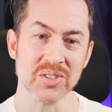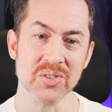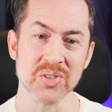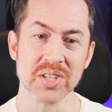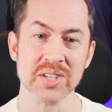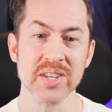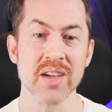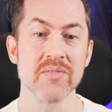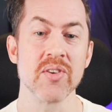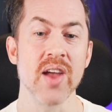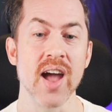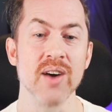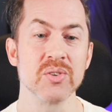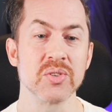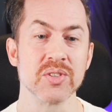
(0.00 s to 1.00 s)
You can
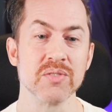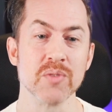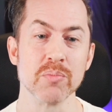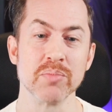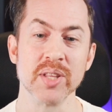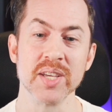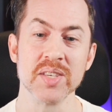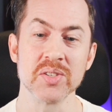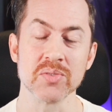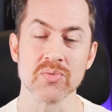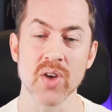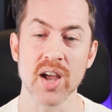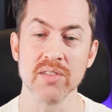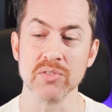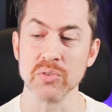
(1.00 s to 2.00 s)
never oust and replace
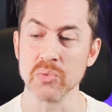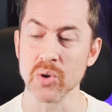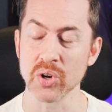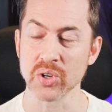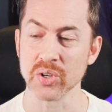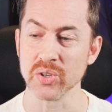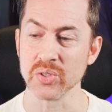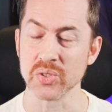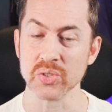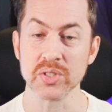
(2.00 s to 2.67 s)
rival workers.